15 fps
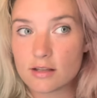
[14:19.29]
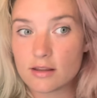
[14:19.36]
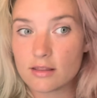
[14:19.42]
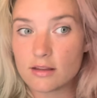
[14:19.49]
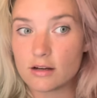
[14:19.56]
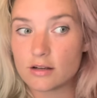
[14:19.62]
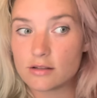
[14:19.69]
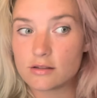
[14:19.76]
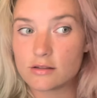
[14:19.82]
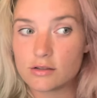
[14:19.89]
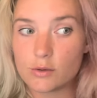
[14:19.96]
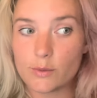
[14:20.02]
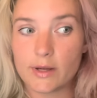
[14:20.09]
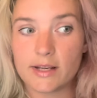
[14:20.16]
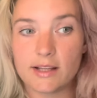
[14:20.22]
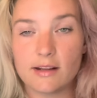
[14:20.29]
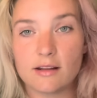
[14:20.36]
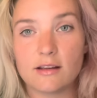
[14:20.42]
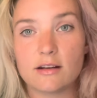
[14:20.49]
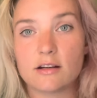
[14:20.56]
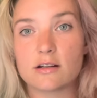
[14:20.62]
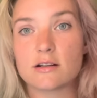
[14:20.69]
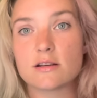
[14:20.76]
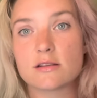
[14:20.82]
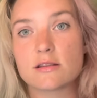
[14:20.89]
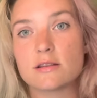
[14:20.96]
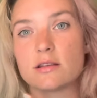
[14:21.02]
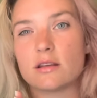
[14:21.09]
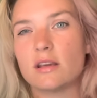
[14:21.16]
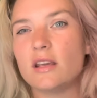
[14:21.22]
They're 20
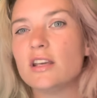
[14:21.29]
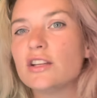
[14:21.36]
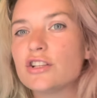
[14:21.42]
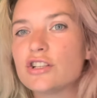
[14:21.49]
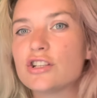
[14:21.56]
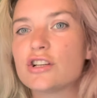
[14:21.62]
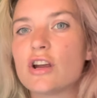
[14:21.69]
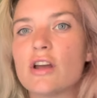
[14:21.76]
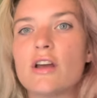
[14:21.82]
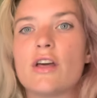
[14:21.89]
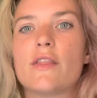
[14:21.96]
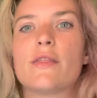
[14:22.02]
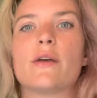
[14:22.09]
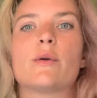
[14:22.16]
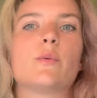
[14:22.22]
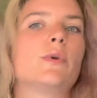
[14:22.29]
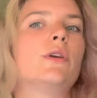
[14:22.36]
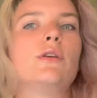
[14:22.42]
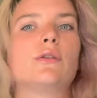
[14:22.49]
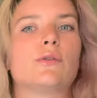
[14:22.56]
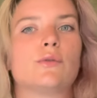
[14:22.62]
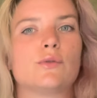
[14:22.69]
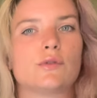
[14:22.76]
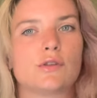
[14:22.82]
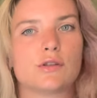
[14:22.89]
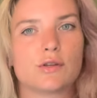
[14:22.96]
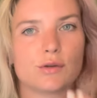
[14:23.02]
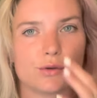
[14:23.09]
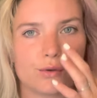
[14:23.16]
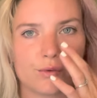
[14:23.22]
liters each that we use
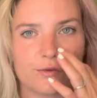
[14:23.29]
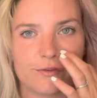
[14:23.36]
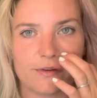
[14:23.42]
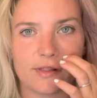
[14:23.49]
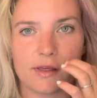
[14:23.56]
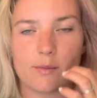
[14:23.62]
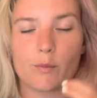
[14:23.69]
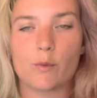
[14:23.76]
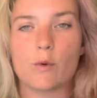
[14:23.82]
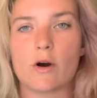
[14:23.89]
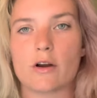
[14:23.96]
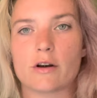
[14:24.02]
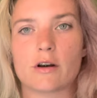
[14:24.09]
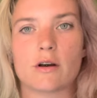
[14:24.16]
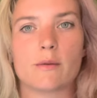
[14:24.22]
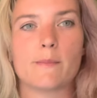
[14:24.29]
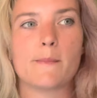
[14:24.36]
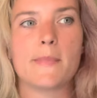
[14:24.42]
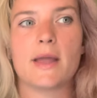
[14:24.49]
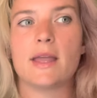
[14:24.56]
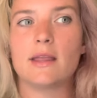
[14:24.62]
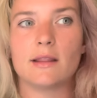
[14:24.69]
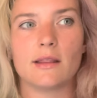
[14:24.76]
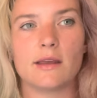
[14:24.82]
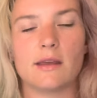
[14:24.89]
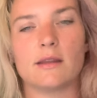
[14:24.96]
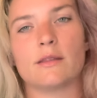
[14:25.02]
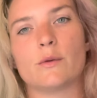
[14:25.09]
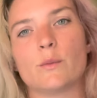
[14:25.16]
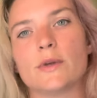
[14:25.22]
to fill up water mainly
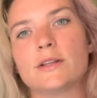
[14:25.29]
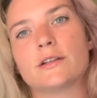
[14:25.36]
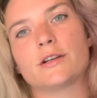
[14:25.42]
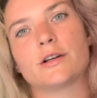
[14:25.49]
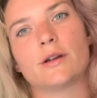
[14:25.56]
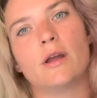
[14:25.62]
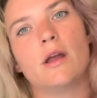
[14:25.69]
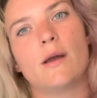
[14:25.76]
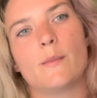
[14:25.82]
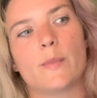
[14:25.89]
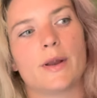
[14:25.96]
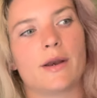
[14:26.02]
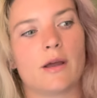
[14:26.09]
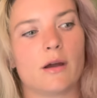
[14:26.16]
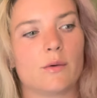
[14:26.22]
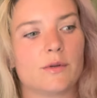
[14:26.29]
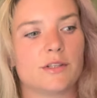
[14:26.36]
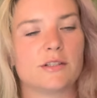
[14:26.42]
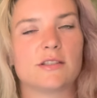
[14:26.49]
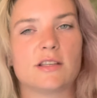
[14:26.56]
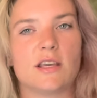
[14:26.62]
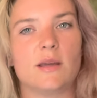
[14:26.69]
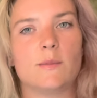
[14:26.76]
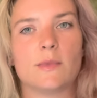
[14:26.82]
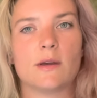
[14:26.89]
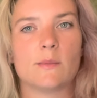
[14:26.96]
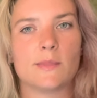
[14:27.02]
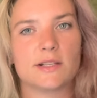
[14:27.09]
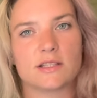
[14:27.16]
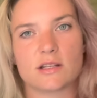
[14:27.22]
in the winter, but now we just keep
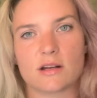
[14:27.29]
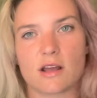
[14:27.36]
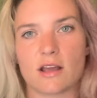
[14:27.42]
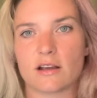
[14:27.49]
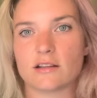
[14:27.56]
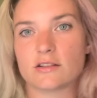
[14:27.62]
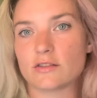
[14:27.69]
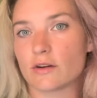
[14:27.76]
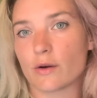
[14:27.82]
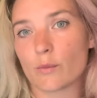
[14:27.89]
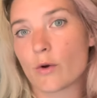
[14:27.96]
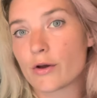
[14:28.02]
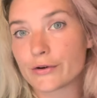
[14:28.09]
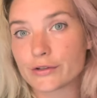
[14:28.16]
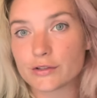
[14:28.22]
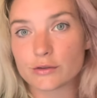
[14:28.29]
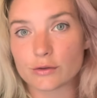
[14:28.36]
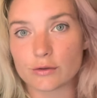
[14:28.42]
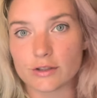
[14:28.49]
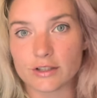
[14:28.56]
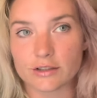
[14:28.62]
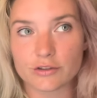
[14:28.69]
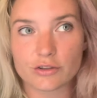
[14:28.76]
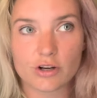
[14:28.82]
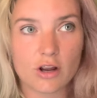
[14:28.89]
them as an extra water storage,